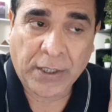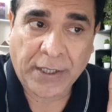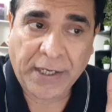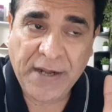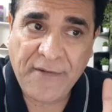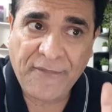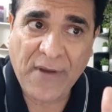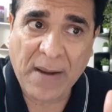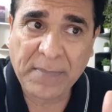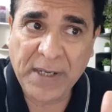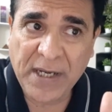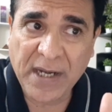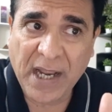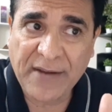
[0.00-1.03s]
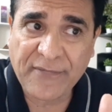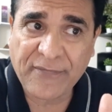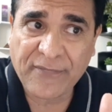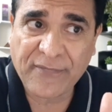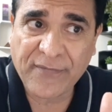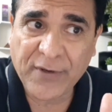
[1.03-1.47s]
In family
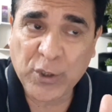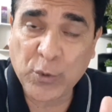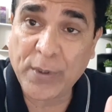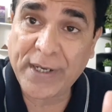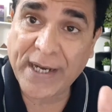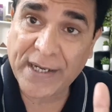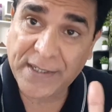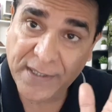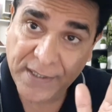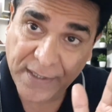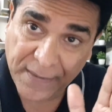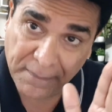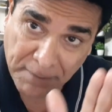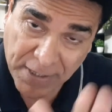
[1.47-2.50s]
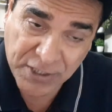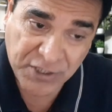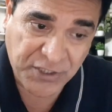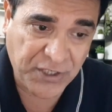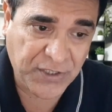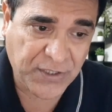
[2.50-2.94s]
life, you will get
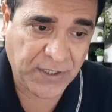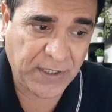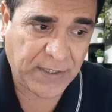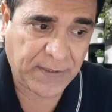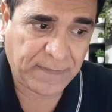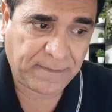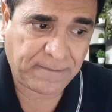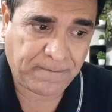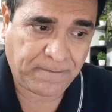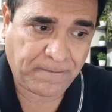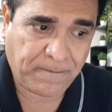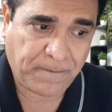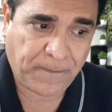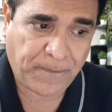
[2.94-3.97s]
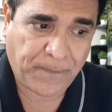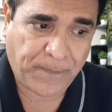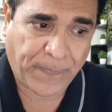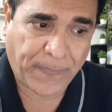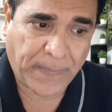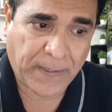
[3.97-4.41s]
mixed result.
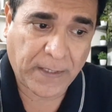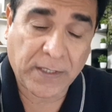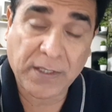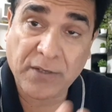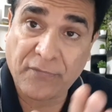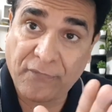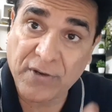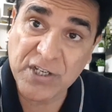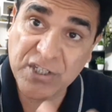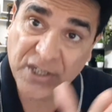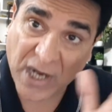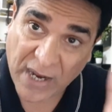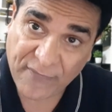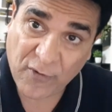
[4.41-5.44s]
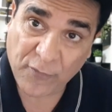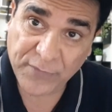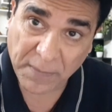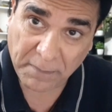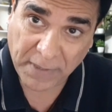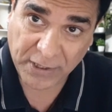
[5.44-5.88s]
The first half of
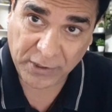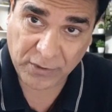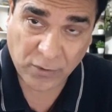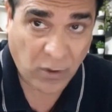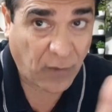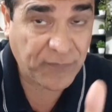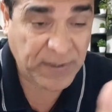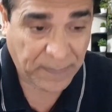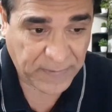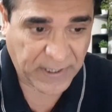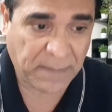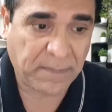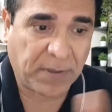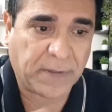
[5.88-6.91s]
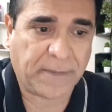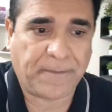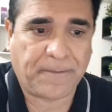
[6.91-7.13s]
the month of September,